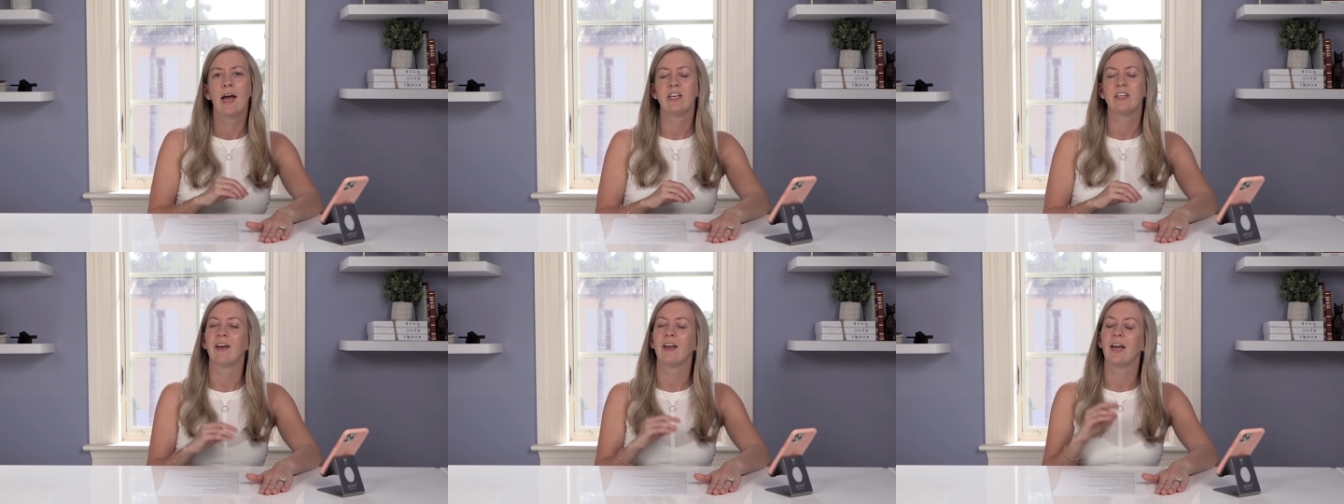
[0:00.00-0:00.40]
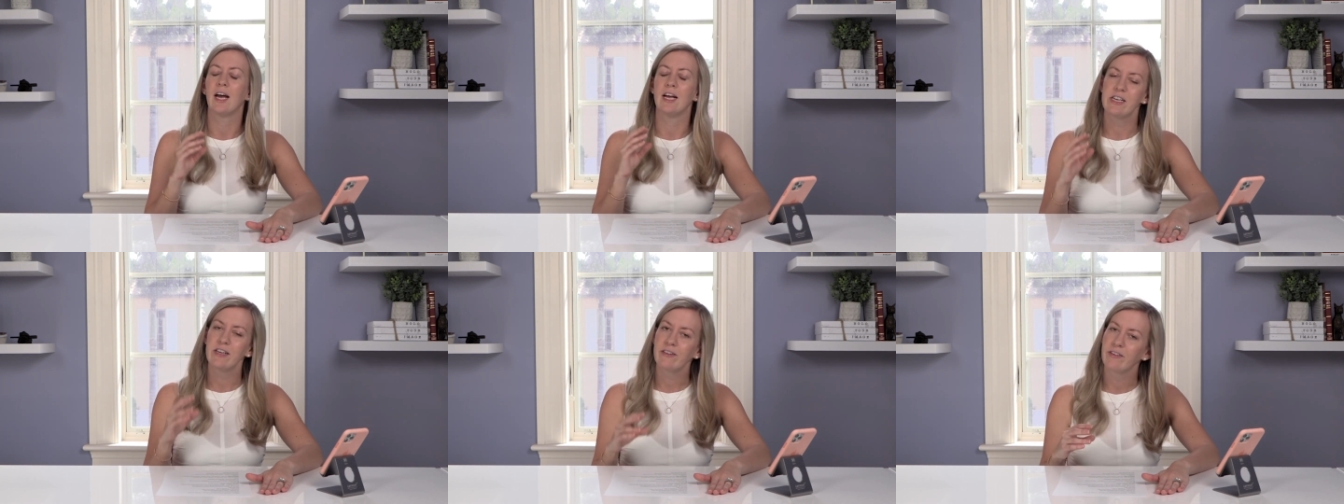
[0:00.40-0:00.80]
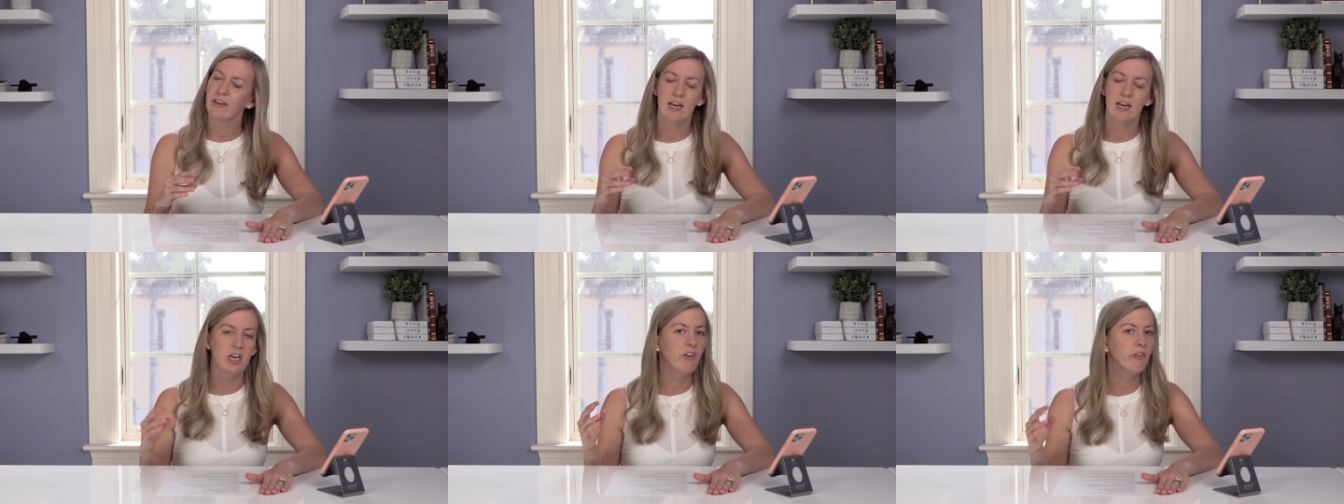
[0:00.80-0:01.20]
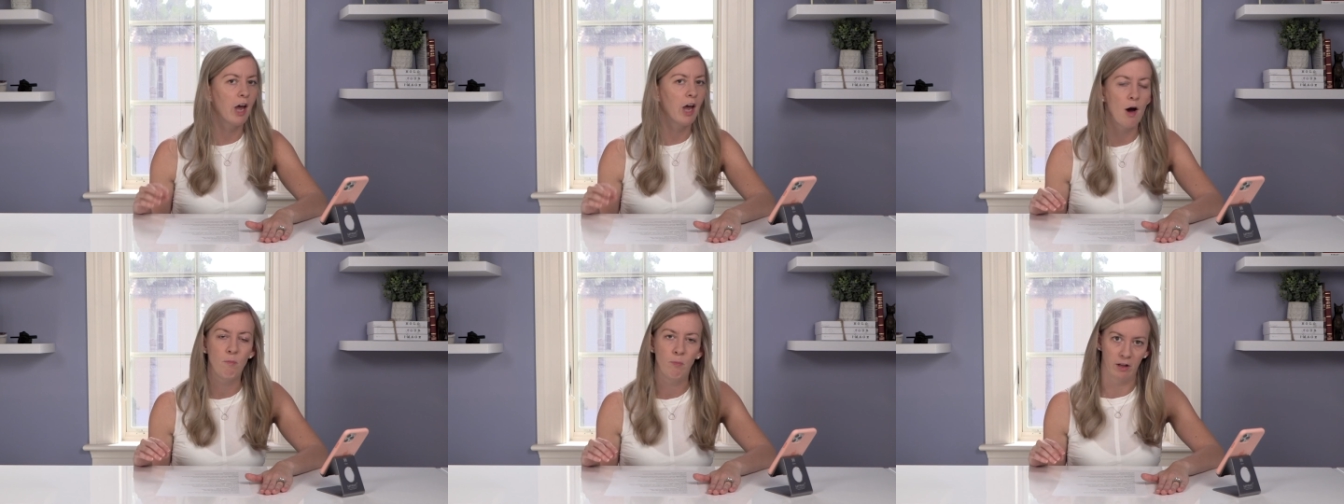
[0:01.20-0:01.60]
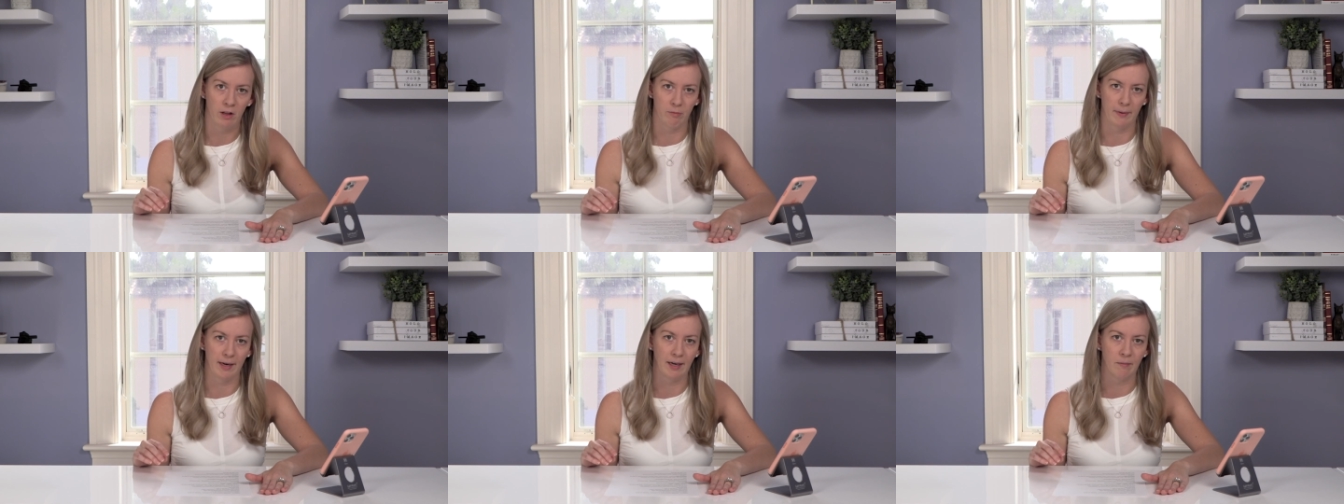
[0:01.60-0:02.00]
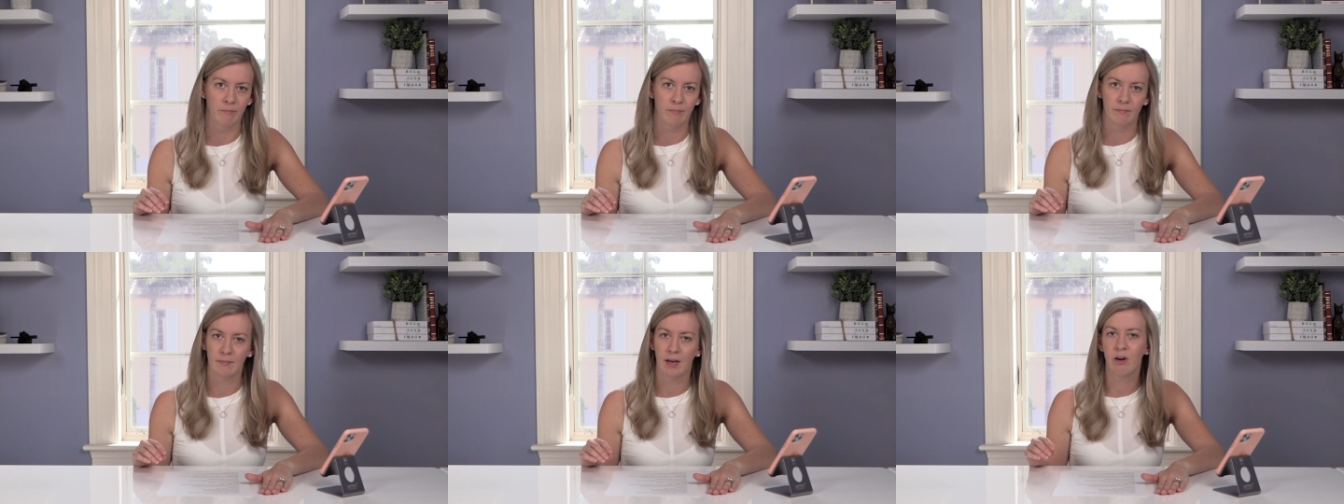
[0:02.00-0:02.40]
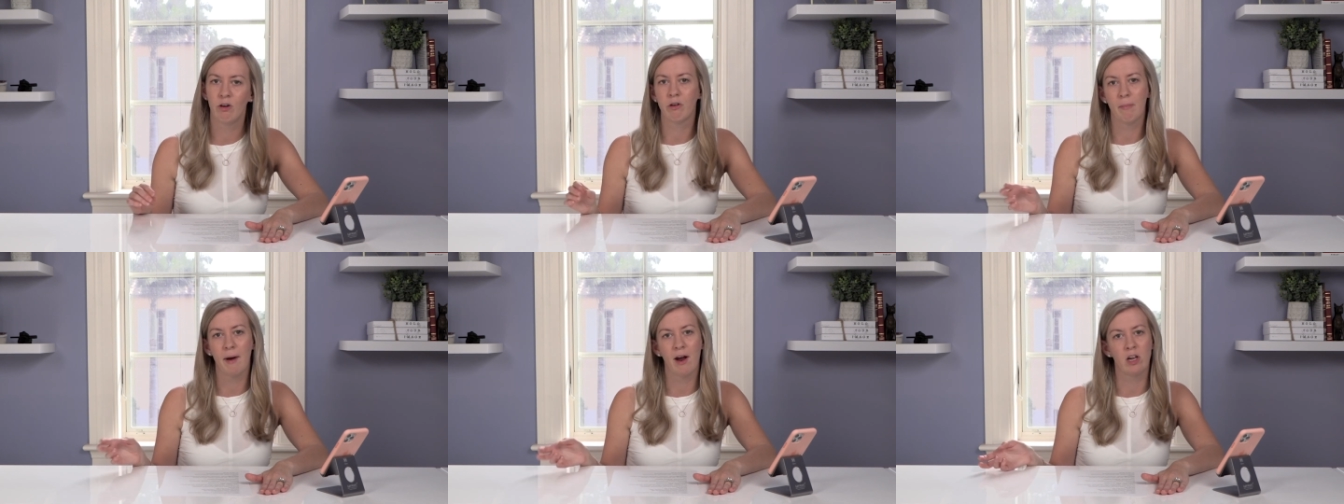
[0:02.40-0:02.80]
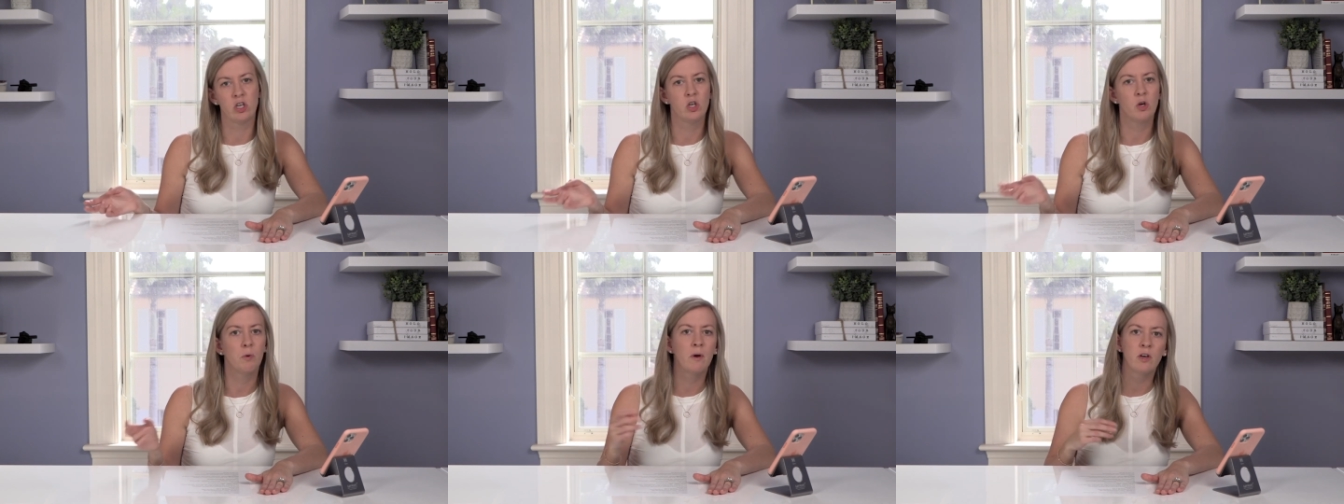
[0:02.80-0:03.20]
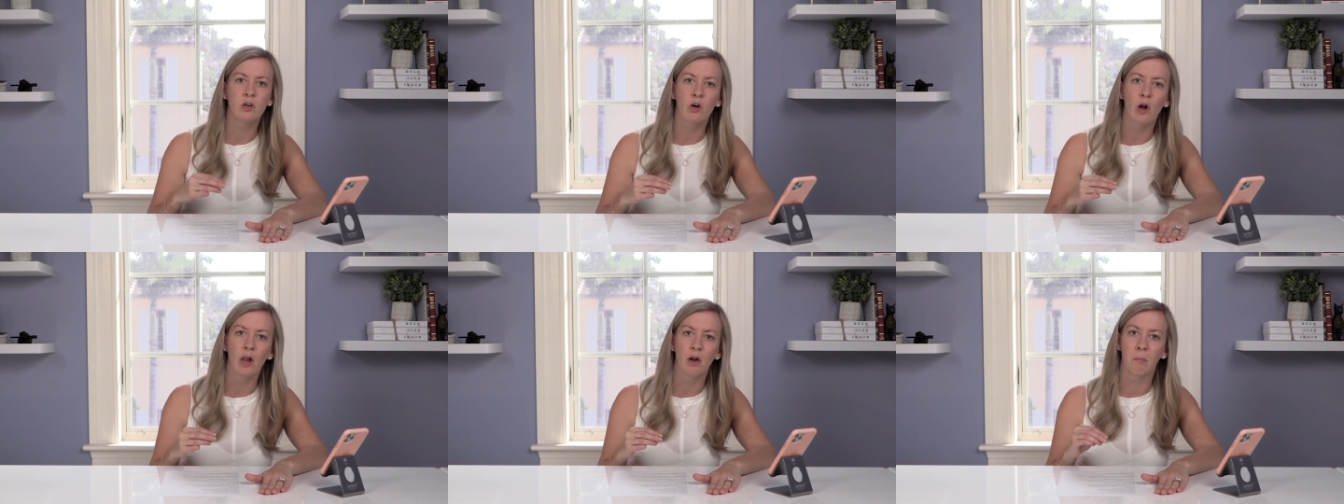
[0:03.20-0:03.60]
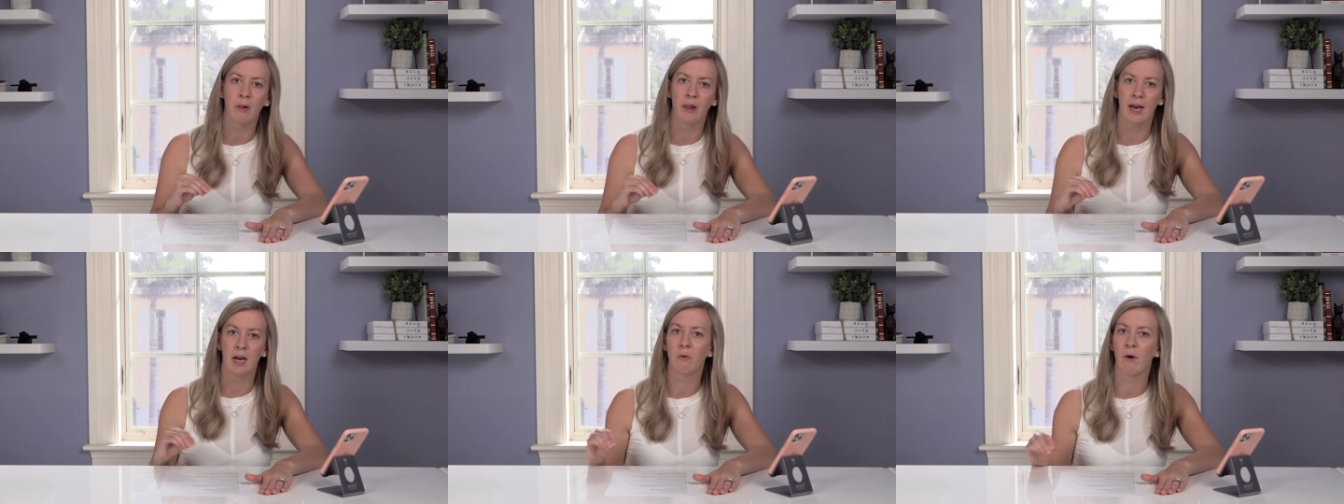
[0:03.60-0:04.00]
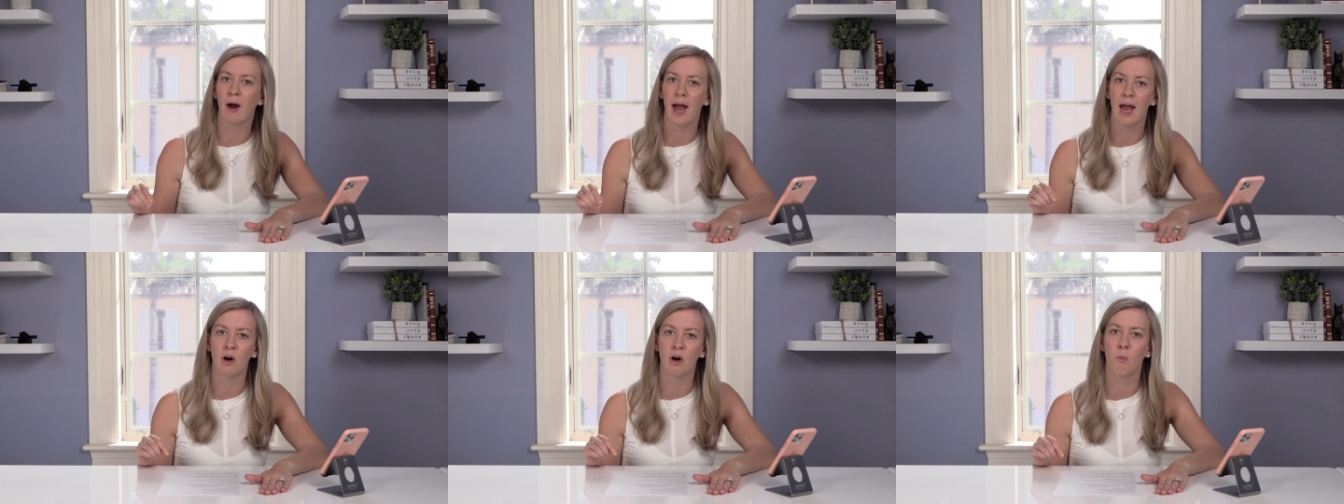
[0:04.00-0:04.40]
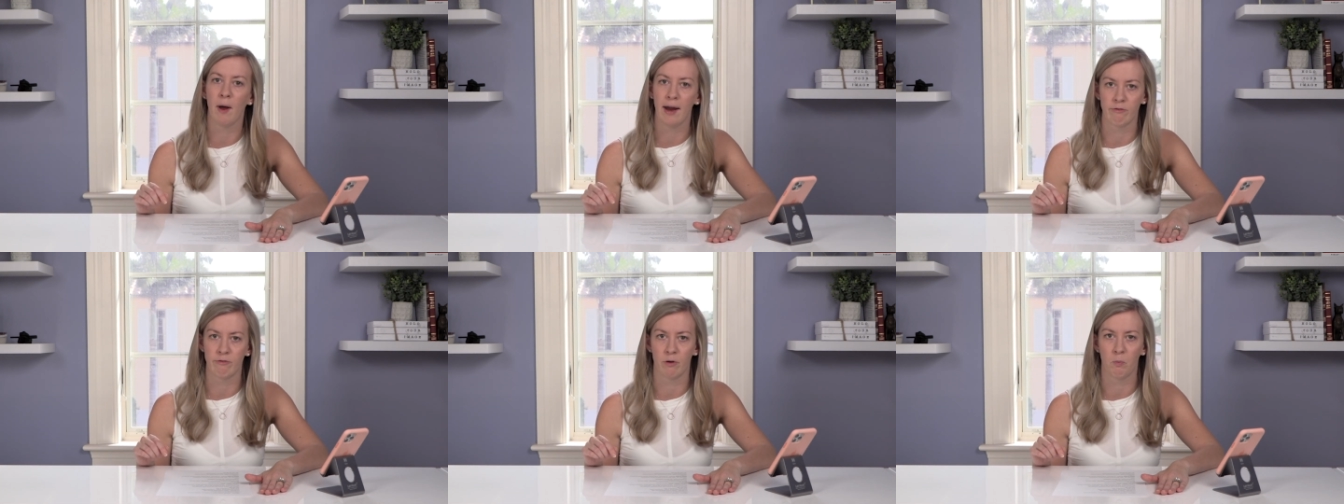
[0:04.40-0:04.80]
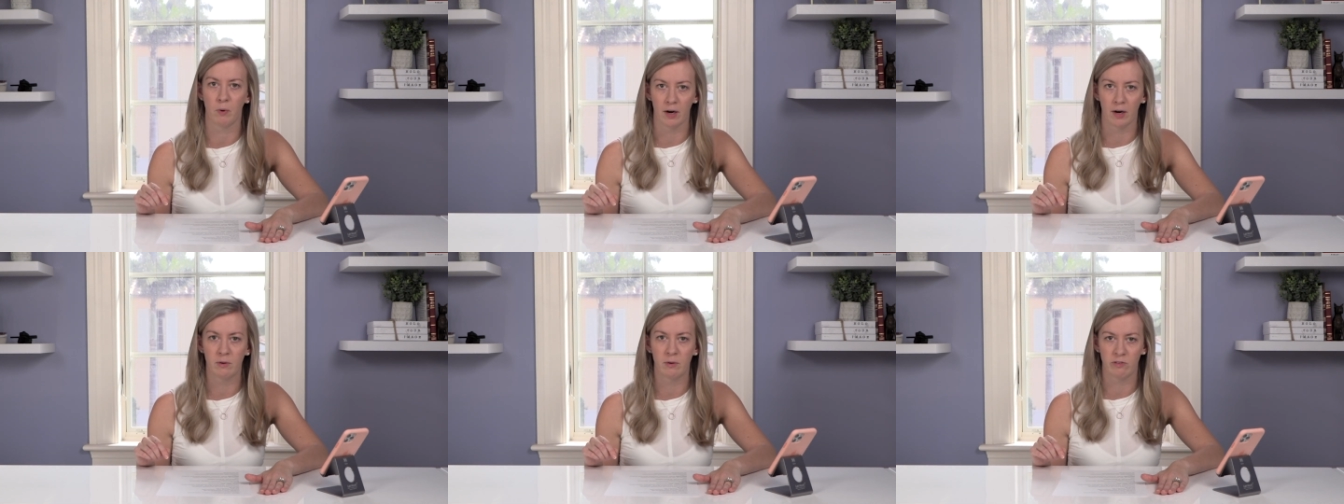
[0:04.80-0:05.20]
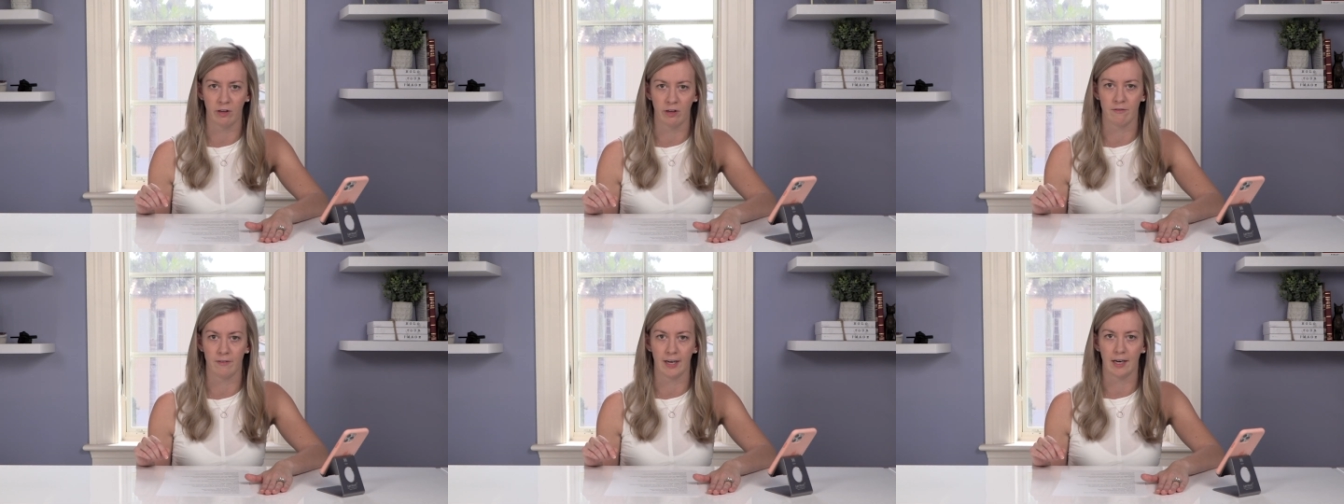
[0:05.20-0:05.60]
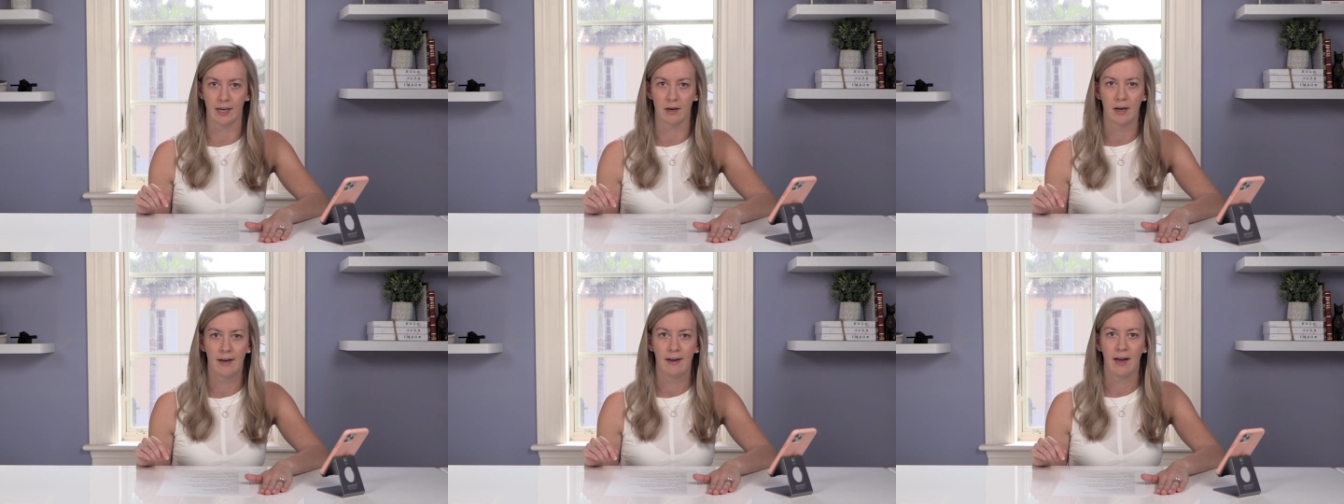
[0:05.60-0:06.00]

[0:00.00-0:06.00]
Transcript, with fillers: She said, just just come with me. It was about a $200 plane ride away from where I was living.